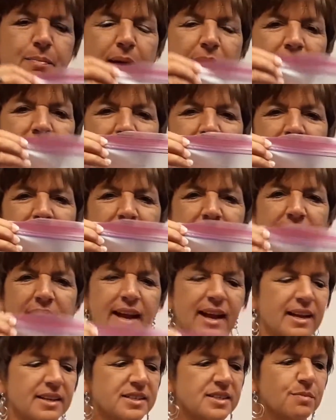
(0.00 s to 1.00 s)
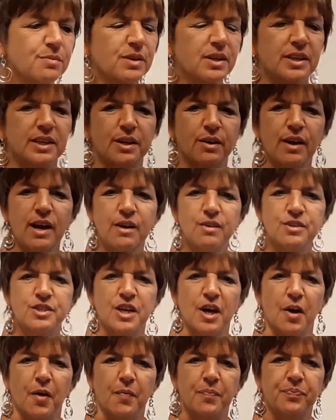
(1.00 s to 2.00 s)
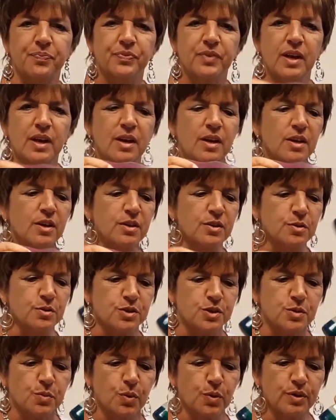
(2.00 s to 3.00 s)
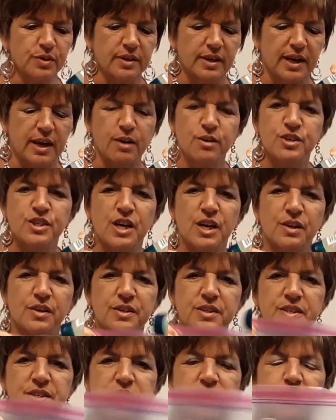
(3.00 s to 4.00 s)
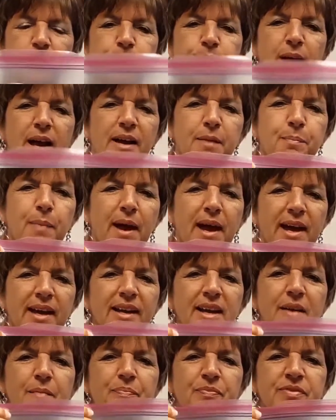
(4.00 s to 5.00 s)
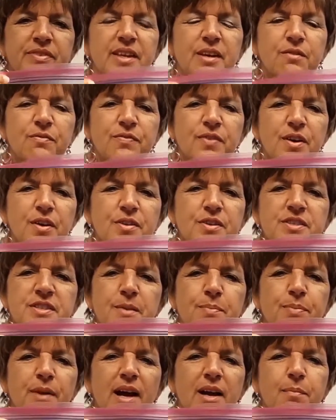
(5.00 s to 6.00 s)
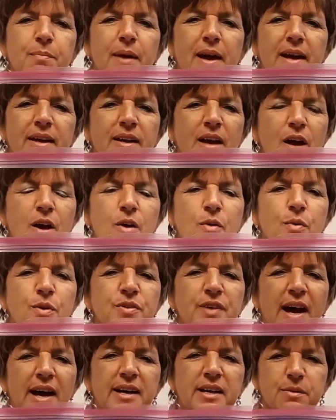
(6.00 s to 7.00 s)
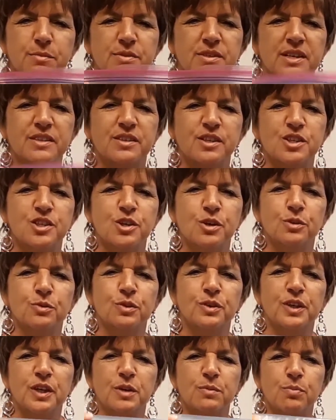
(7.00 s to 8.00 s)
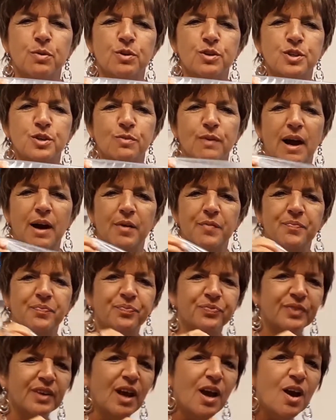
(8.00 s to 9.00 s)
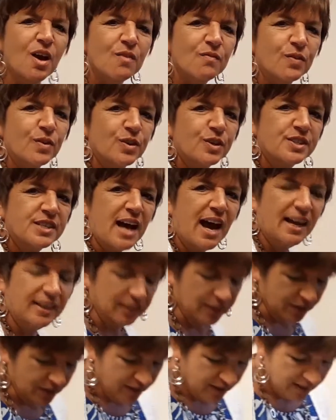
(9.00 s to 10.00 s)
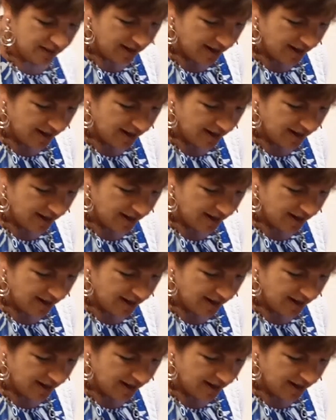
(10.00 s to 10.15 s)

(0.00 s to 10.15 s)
bag and some clear hair gel you squirt the hair gel into the Ziploc bag, then fill the Ziploc bag with items that the children can push around. For the toddler,